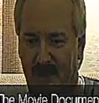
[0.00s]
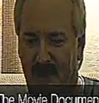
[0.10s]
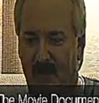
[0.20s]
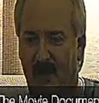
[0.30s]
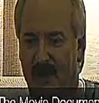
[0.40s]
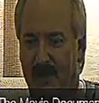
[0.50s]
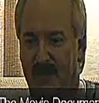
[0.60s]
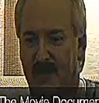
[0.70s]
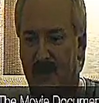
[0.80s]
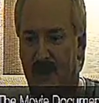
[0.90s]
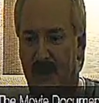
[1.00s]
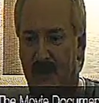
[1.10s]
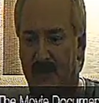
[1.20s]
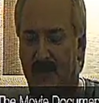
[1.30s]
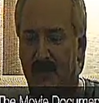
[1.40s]
about what
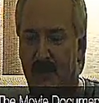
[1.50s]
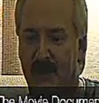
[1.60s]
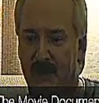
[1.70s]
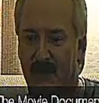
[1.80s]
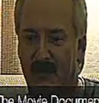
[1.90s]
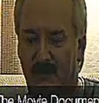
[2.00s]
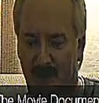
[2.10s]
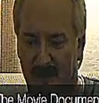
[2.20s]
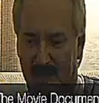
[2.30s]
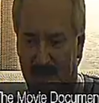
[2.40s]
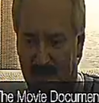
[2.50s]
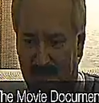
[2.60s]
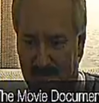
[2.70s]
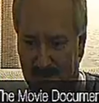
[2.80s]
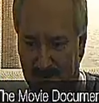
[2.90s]
Otoroyo
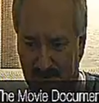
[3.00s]
was.